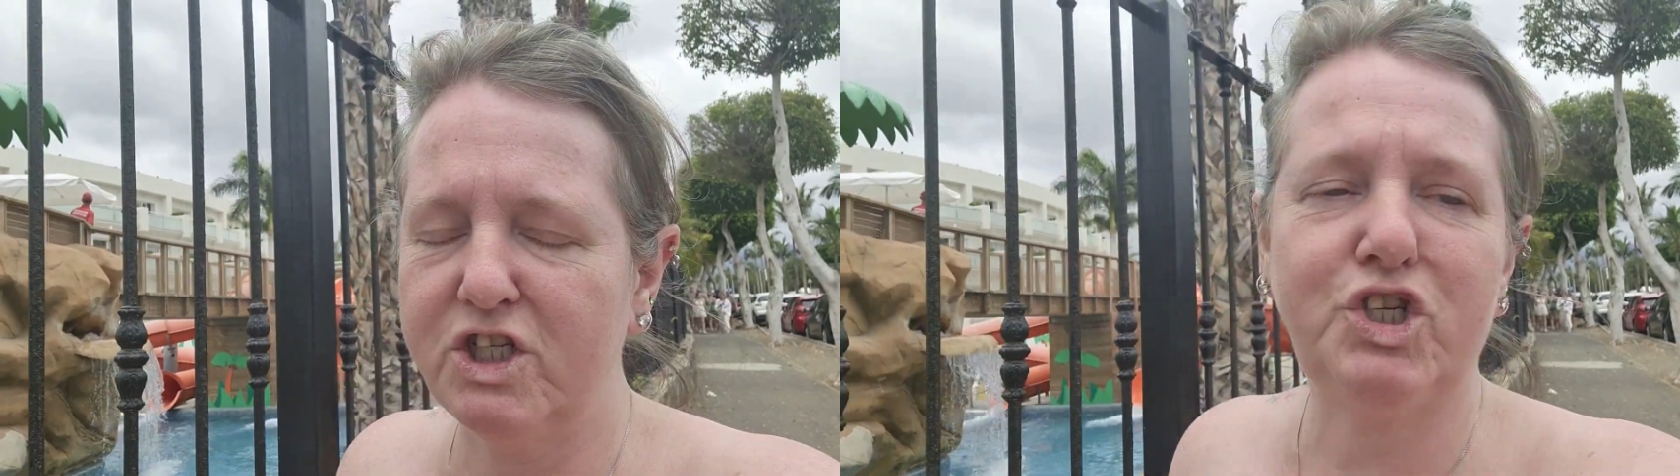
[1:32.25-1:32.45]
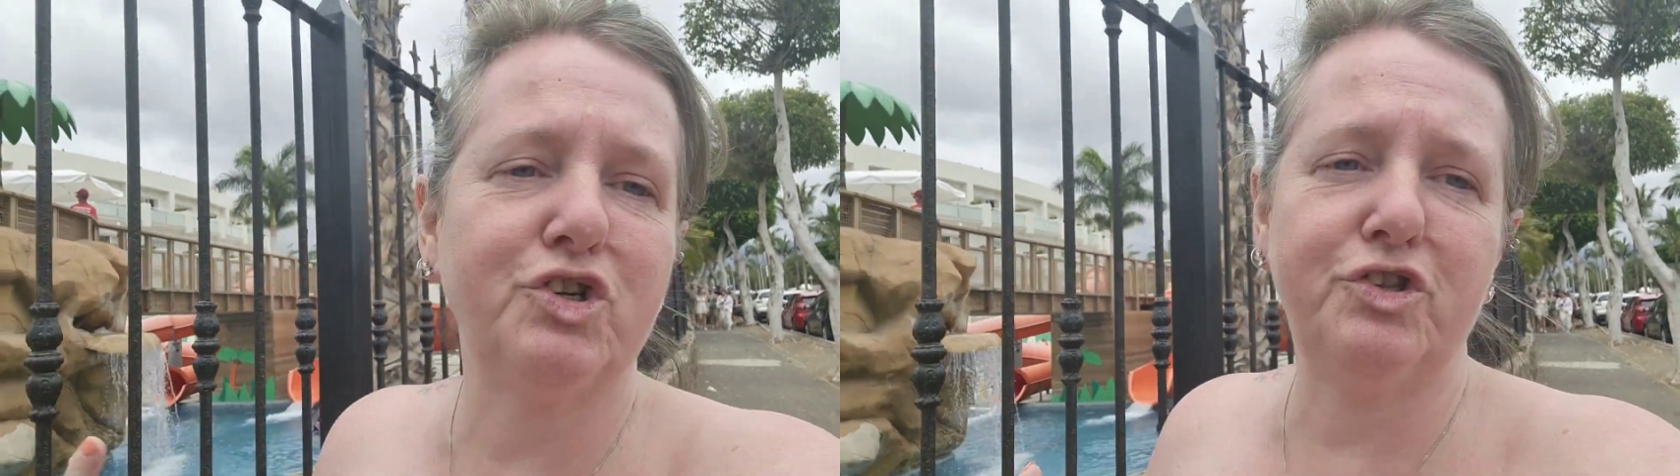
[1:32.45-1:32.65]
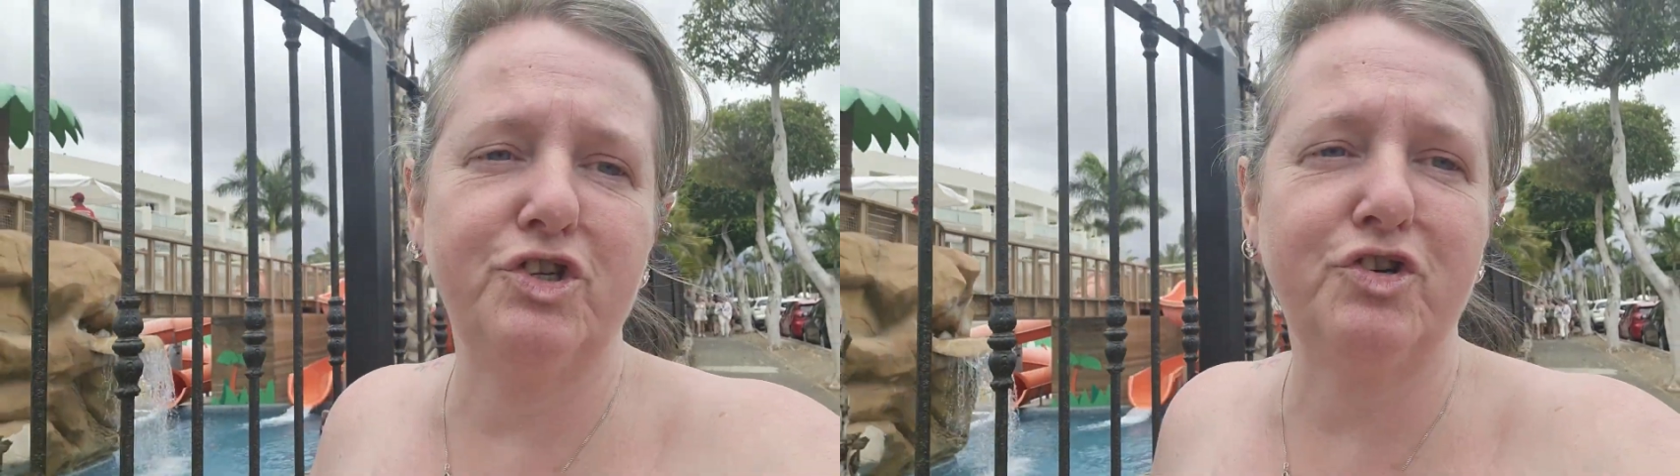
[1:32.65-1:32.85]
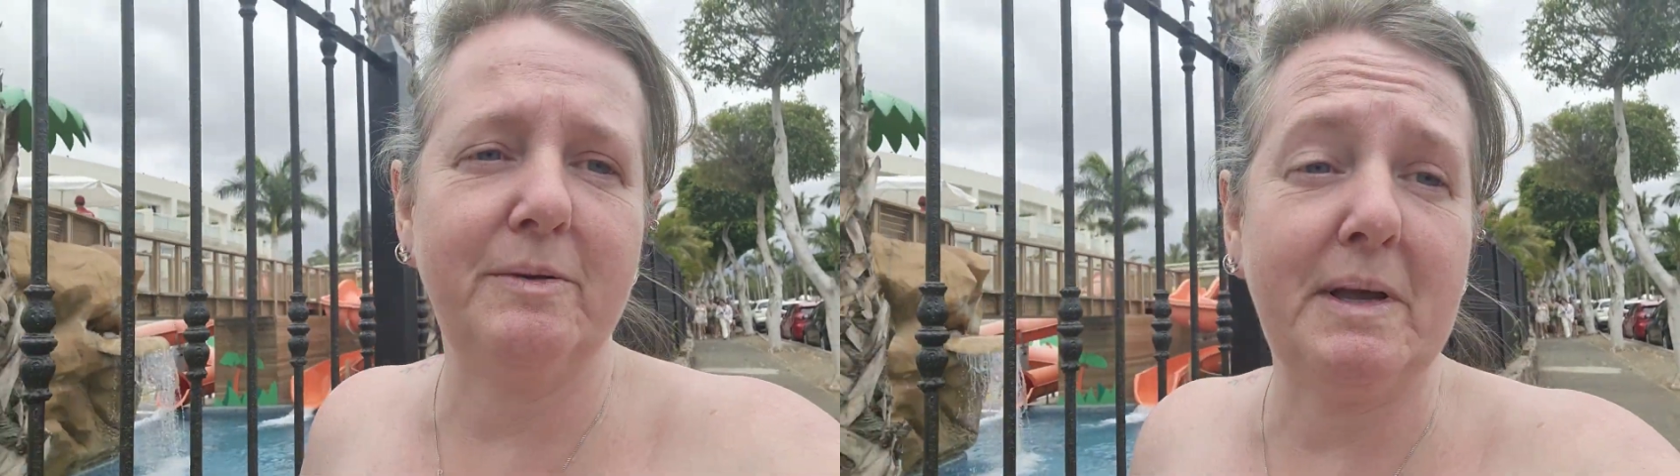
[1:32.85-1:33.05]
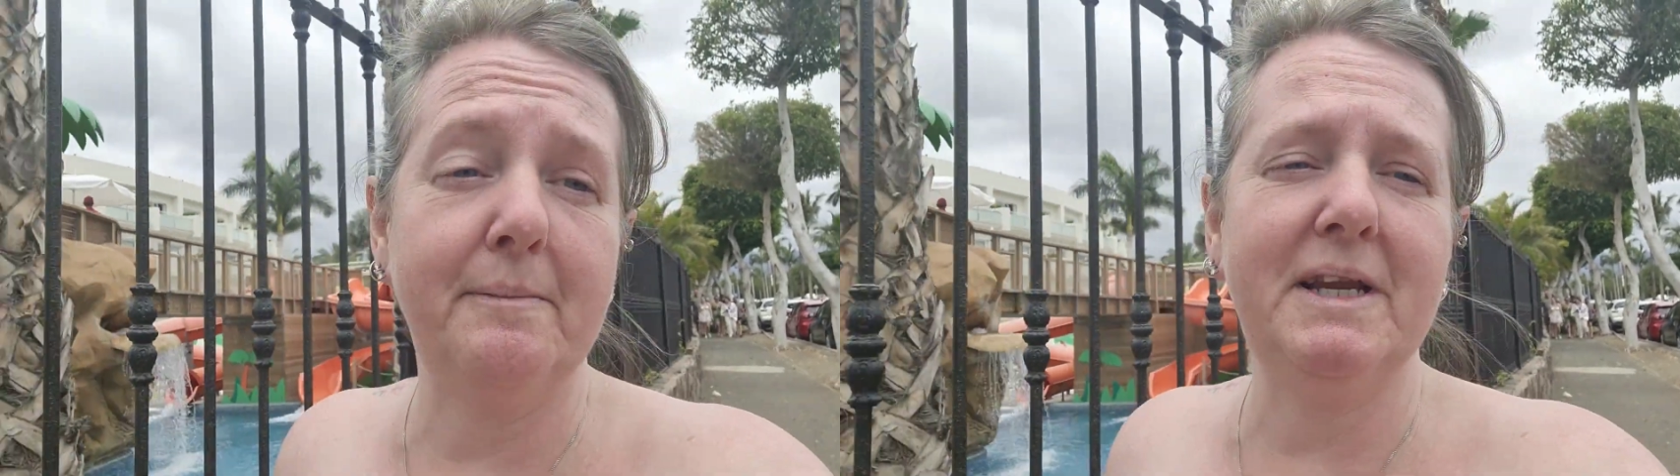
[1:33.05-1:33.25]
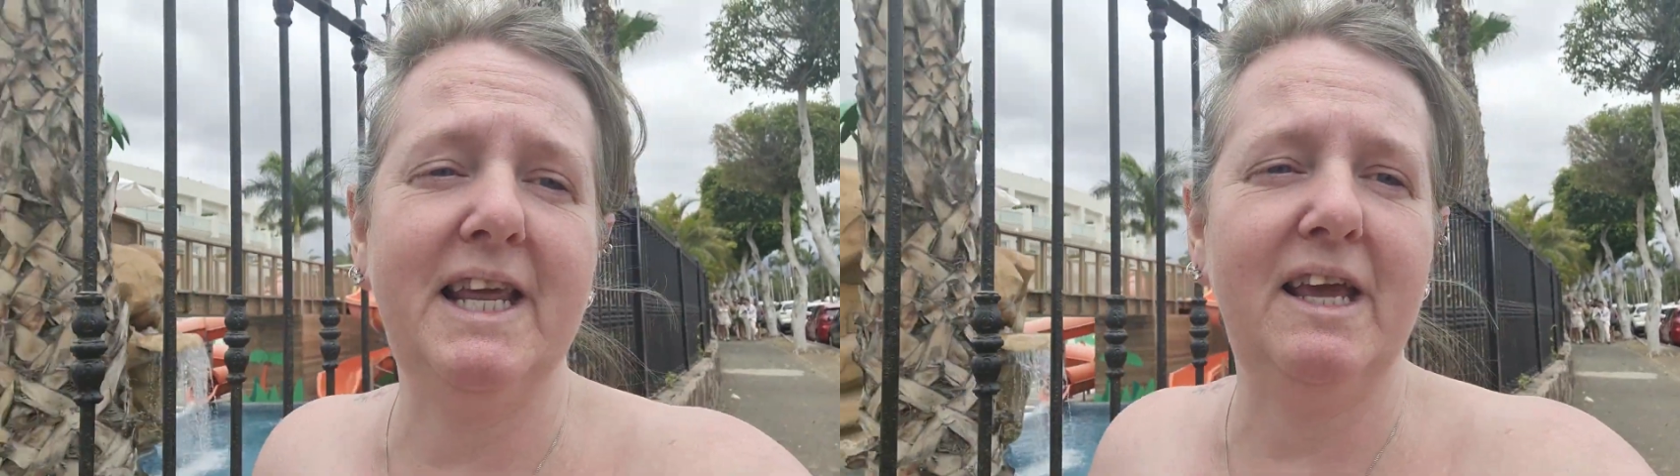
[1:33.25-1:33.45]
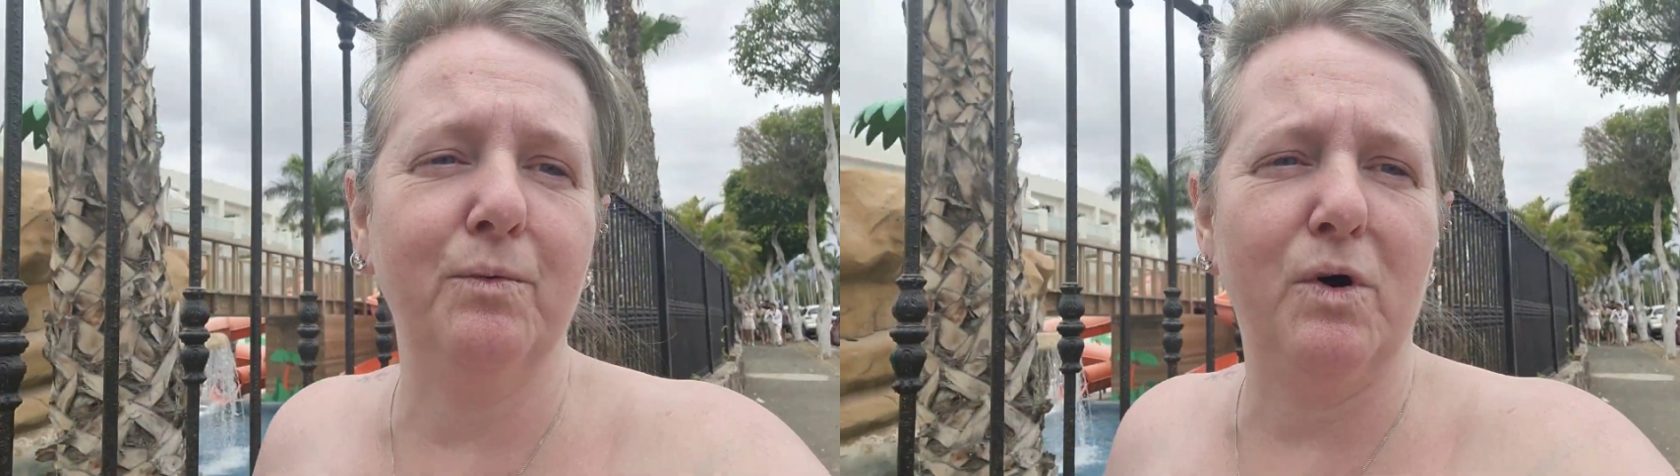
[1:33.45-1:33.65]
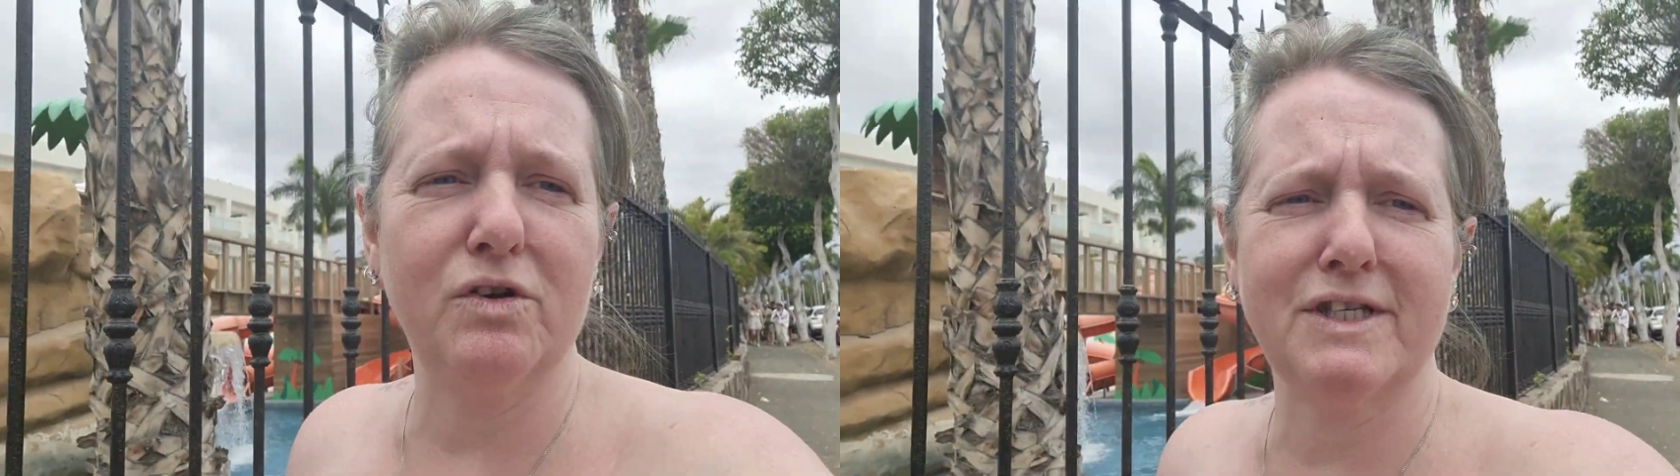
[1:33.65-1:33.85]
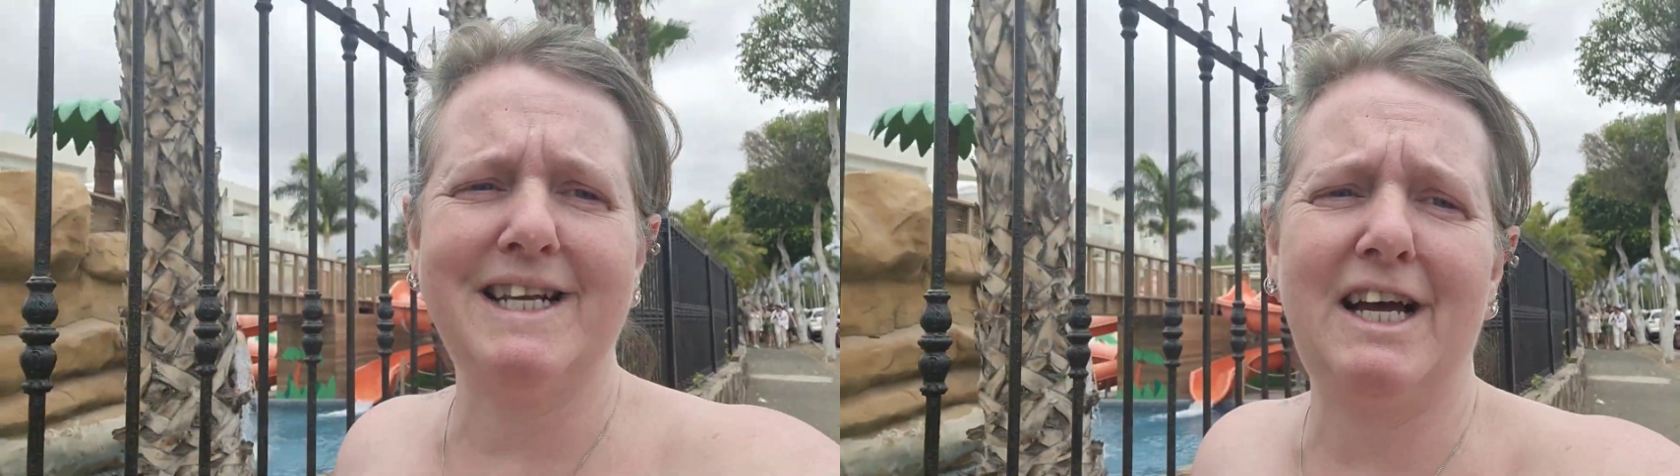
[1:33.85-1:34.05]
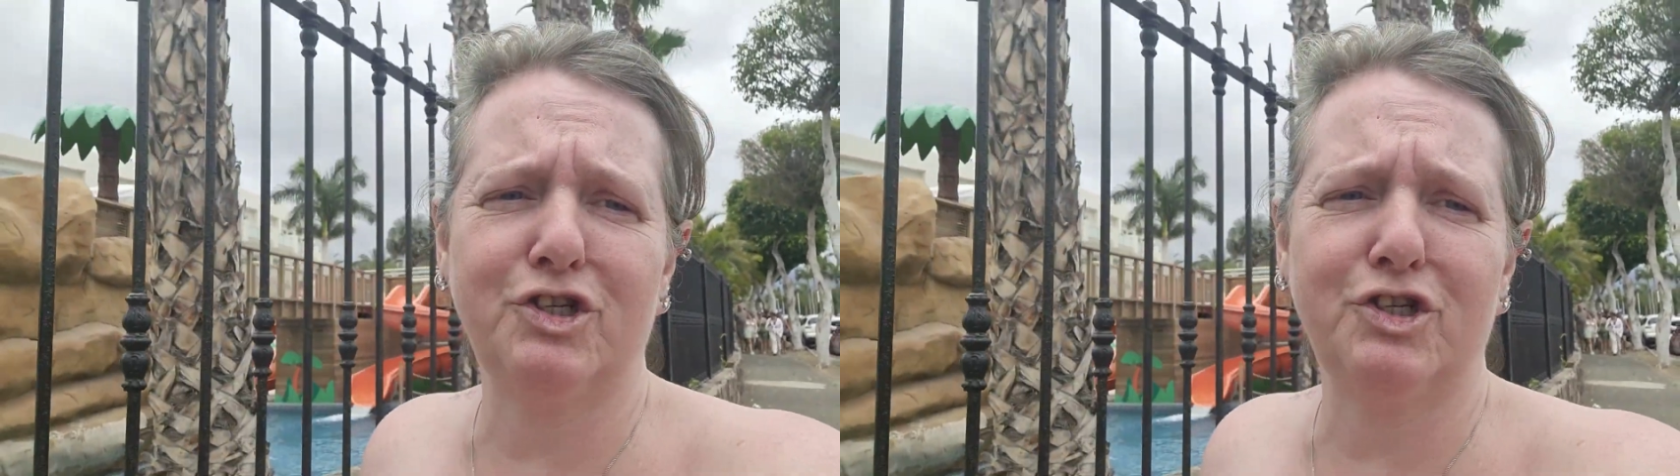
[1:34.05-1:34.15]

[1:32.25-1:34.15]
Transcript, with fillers: tri the trip coming here was and how